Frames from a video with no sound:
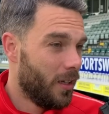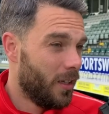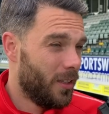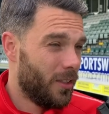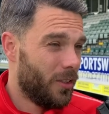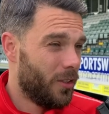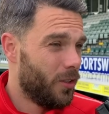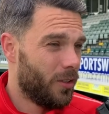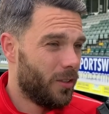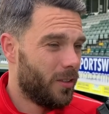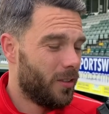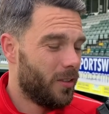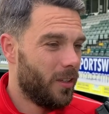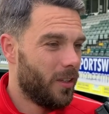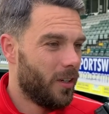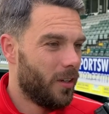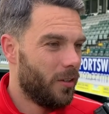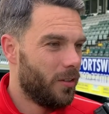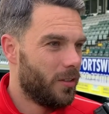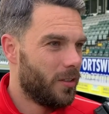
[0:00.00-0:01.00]
it's just, you
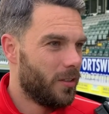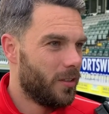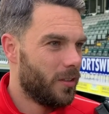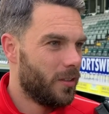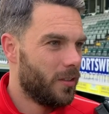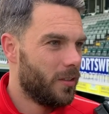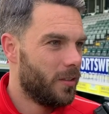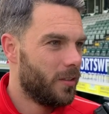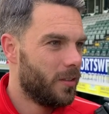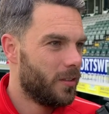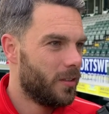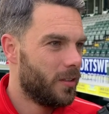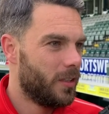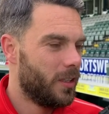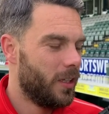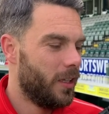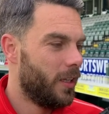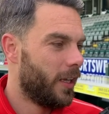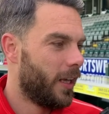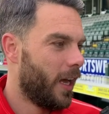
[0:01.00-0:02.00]
know, to
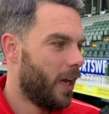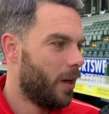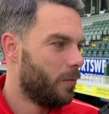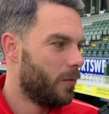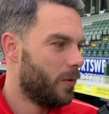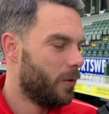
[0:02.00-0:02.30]
see the gap